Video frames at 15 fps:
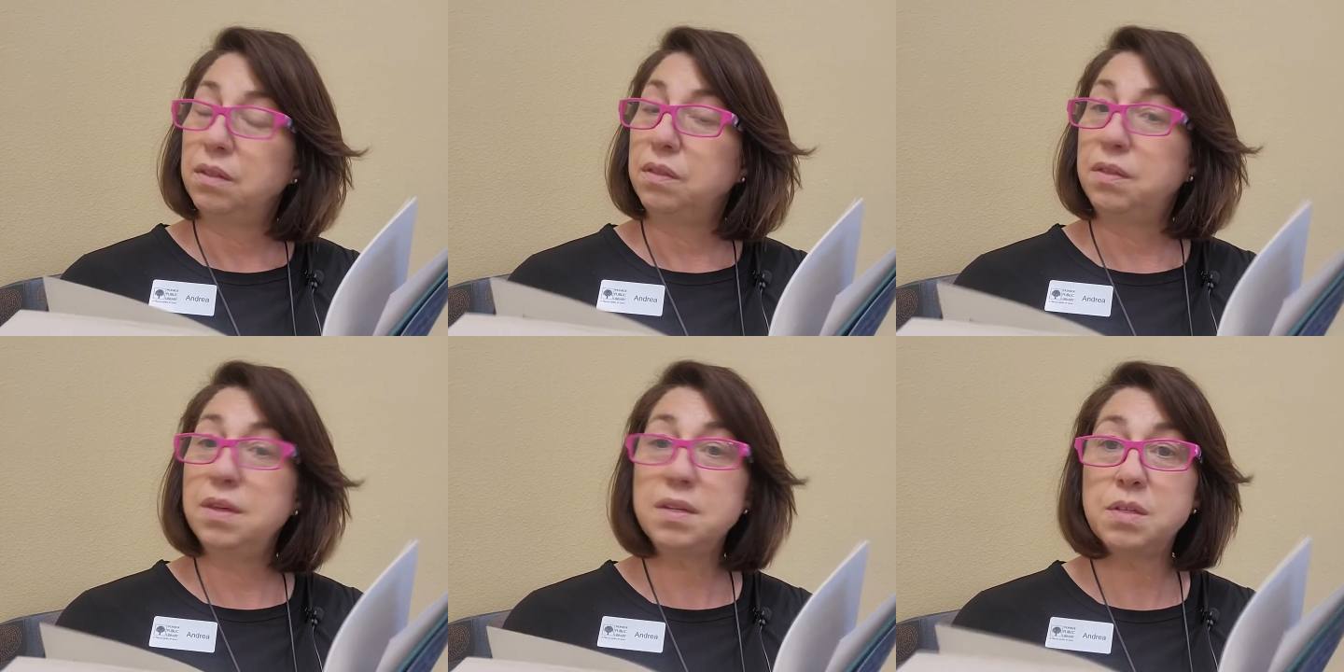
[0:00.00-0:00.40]

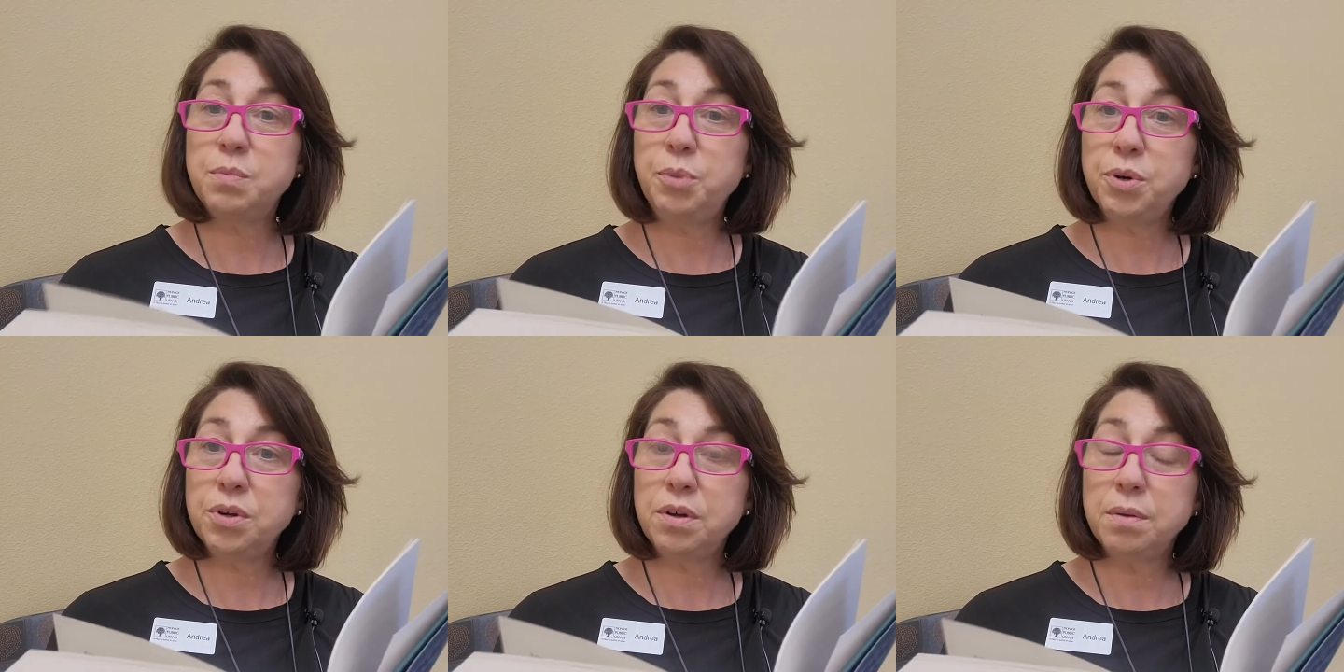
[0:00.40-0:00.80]
This
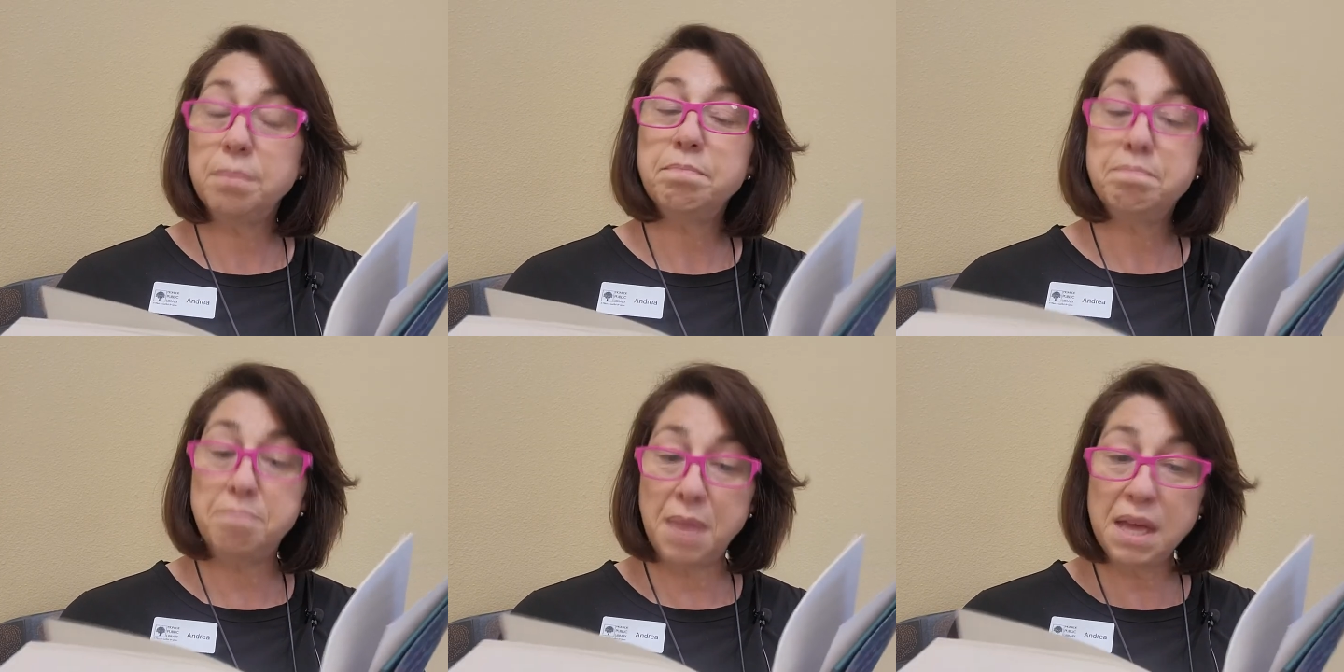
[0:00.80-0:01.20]
book
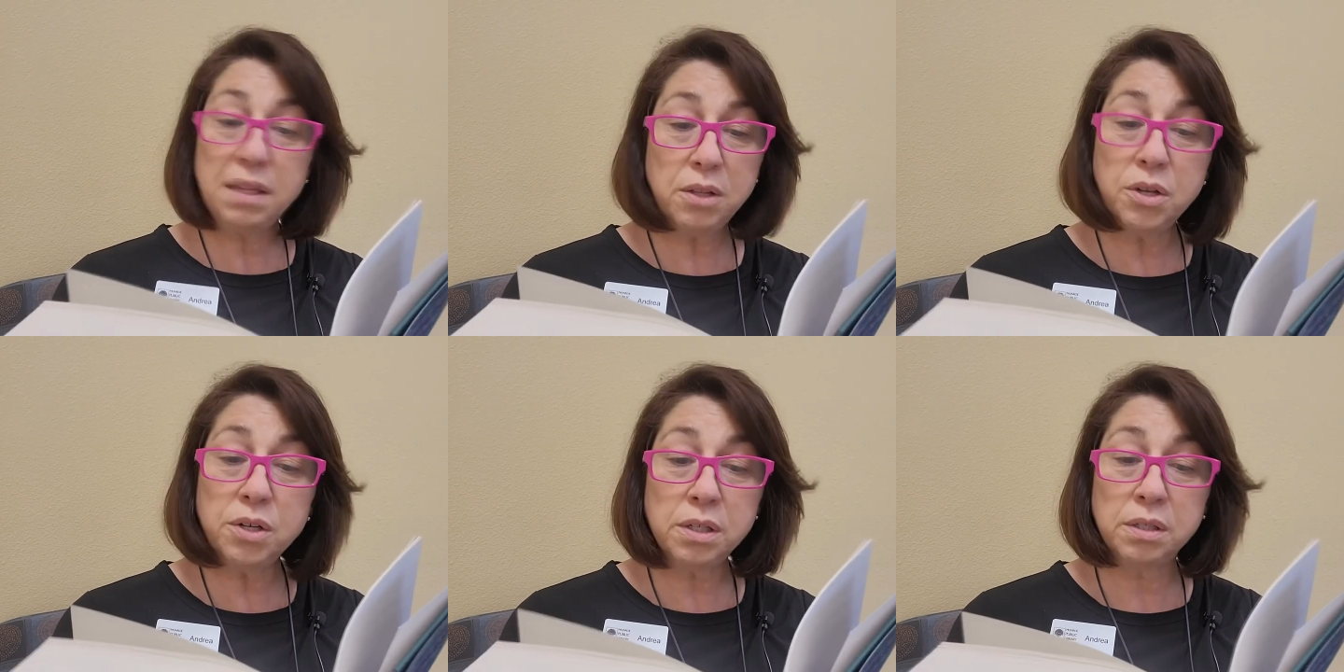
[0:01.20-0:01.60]
may
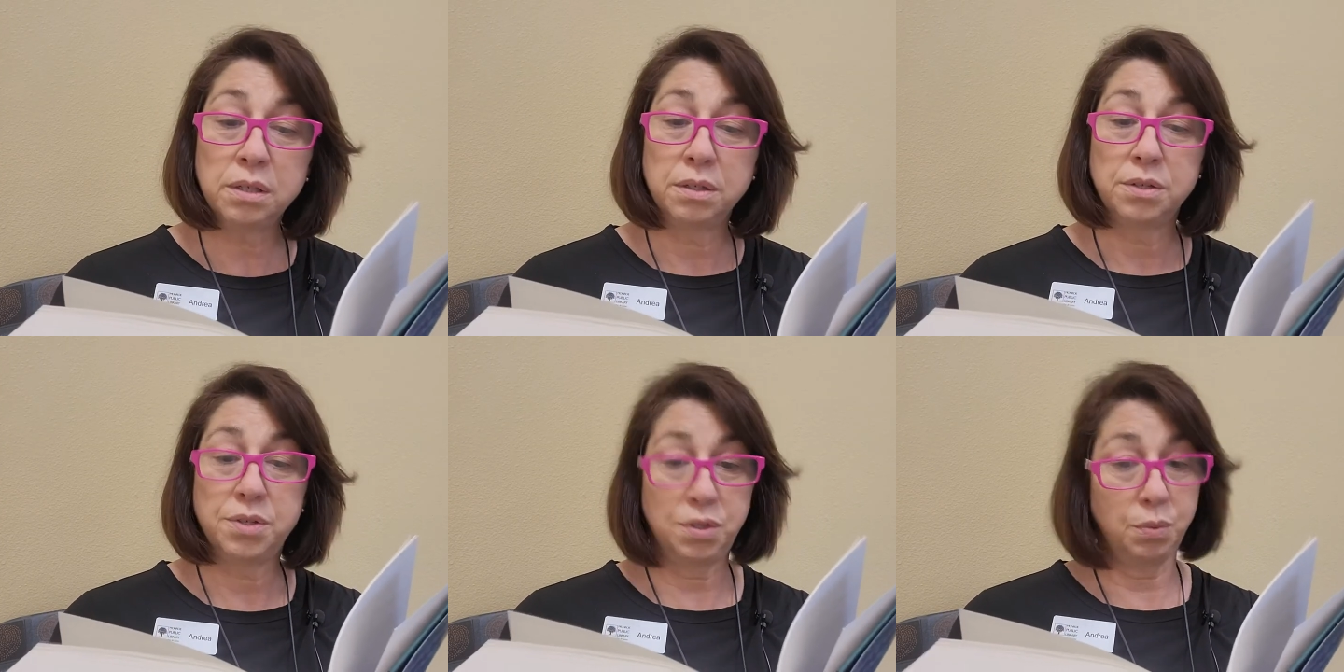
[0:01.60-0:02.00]
look
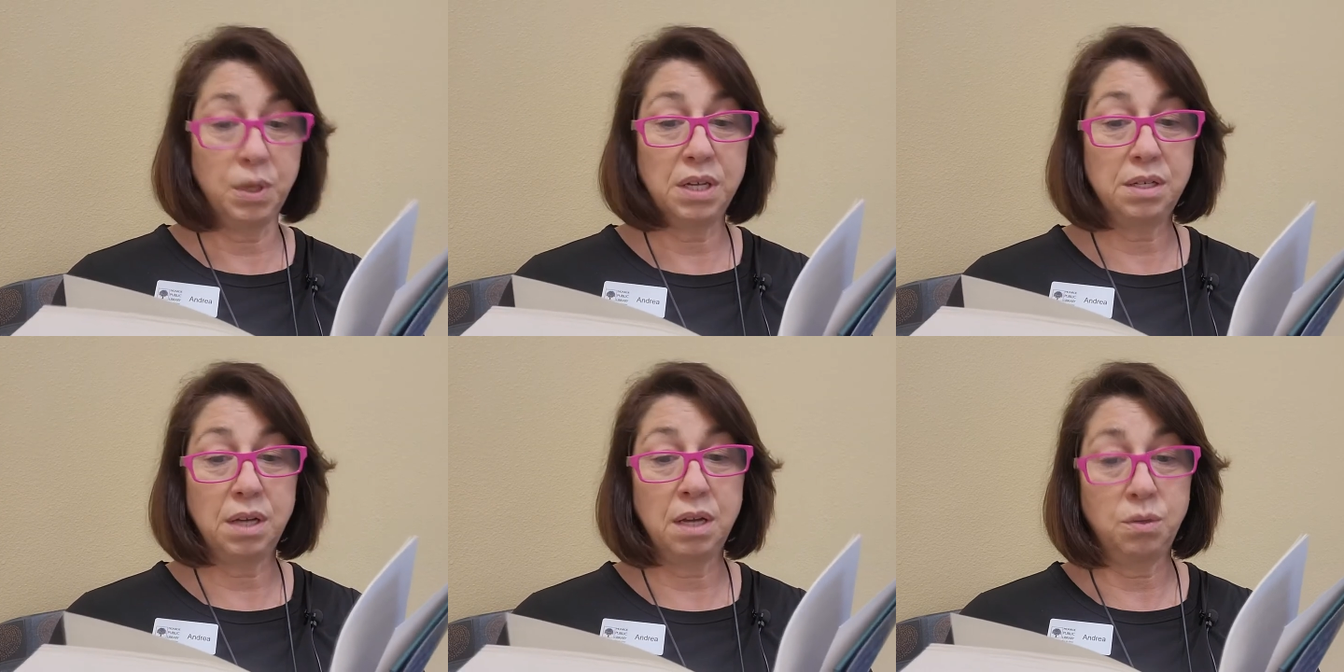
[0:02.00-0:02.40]

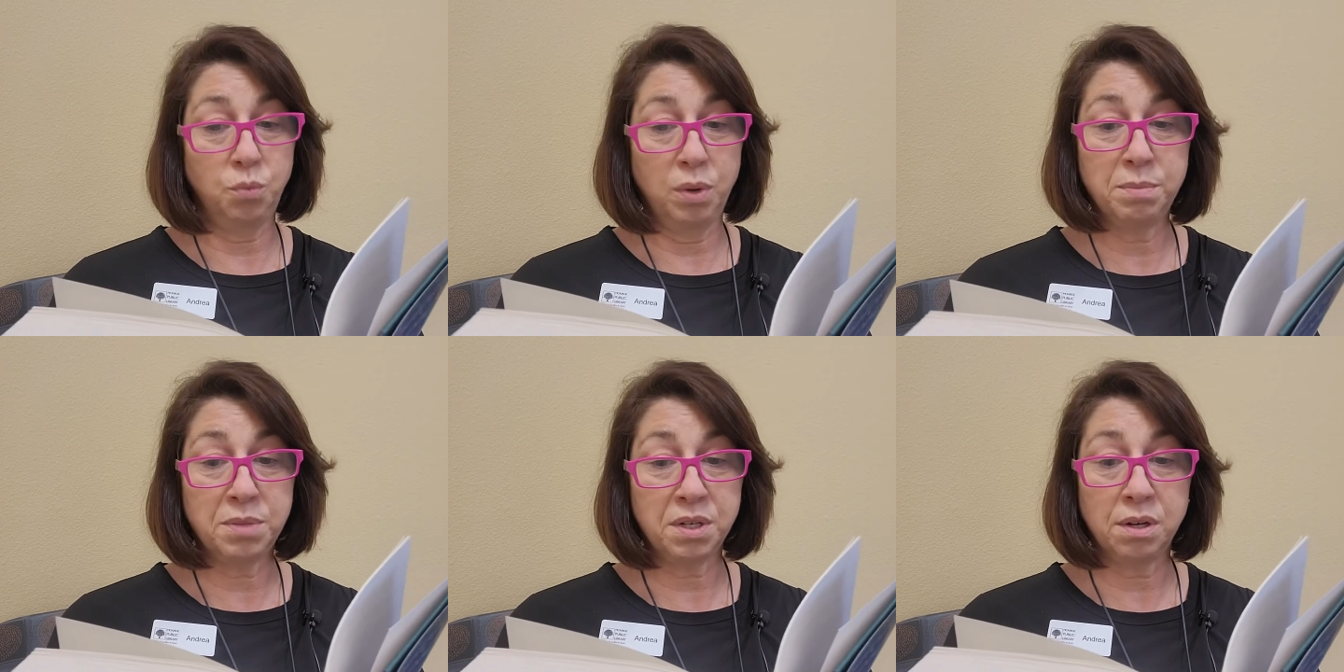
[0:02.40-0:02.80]
sweet and
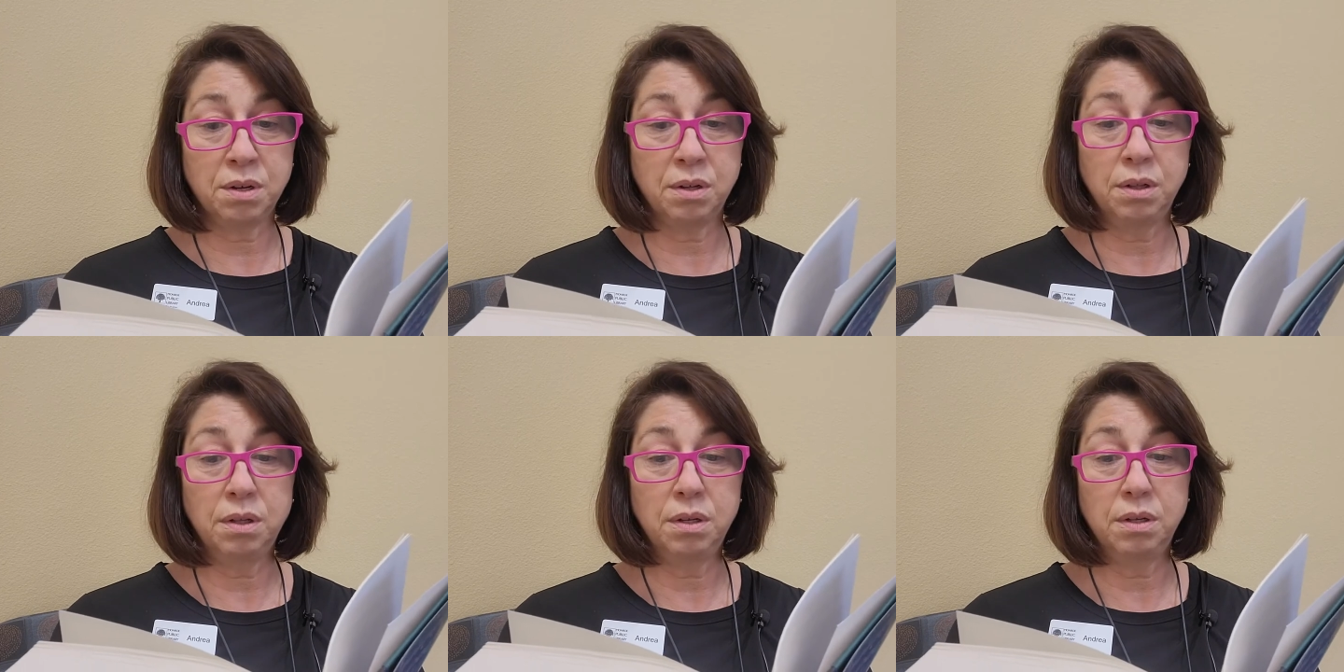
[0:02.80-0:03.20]

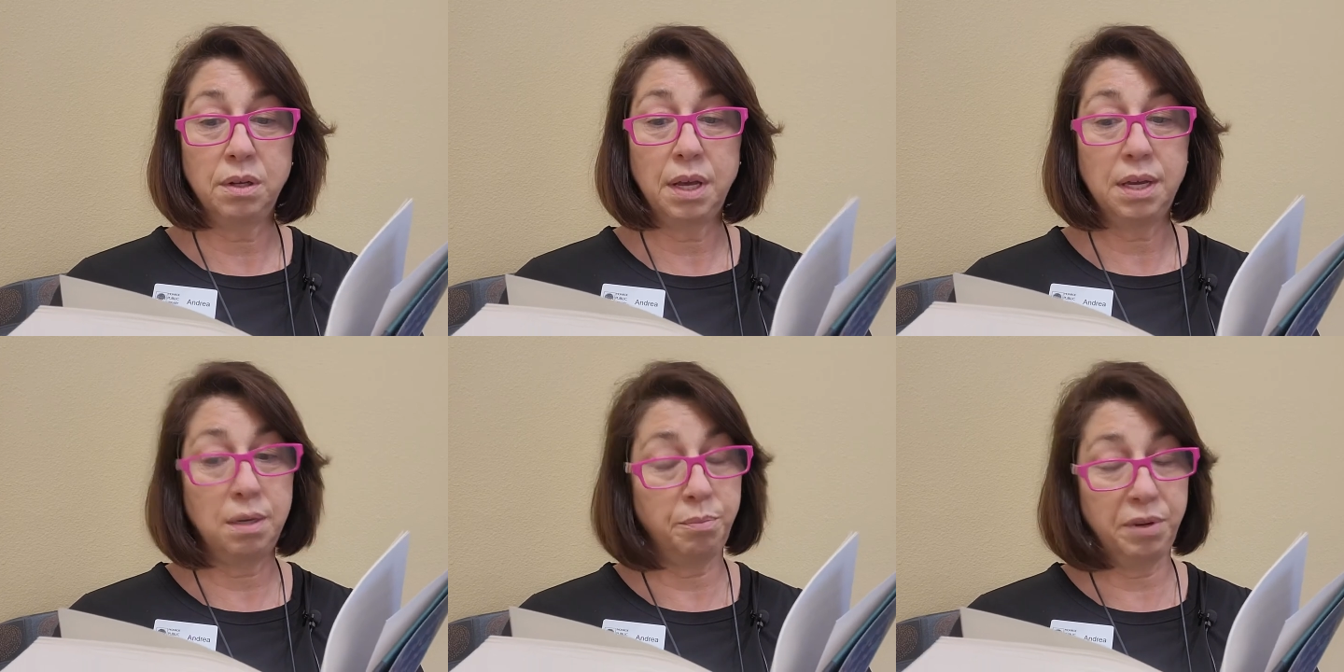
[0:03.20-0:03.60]
whimsical
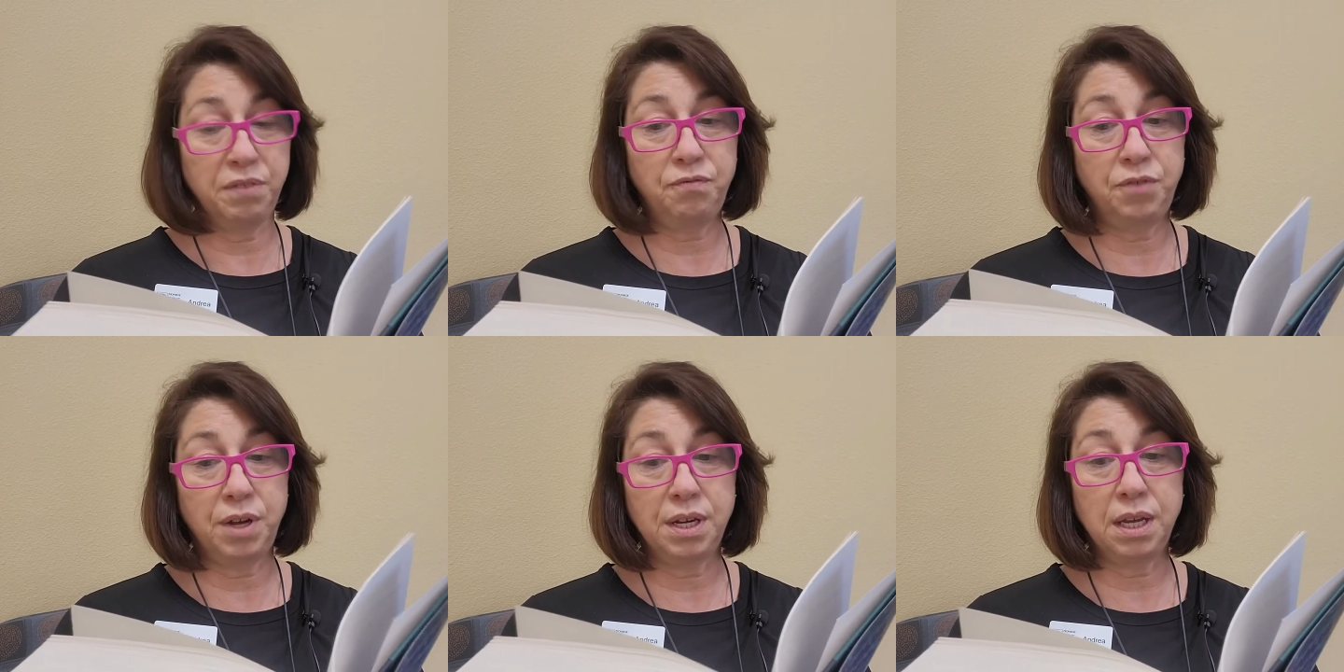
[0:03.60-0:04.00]
and a bit
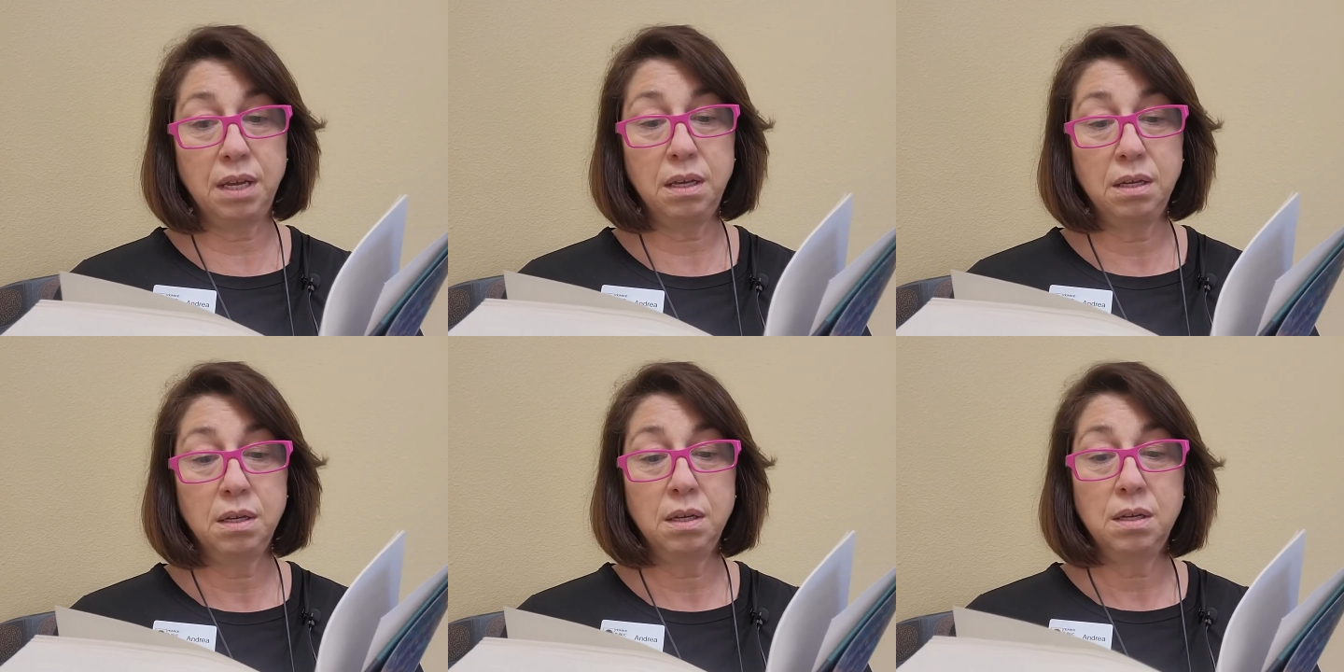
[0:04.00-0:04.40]
funny,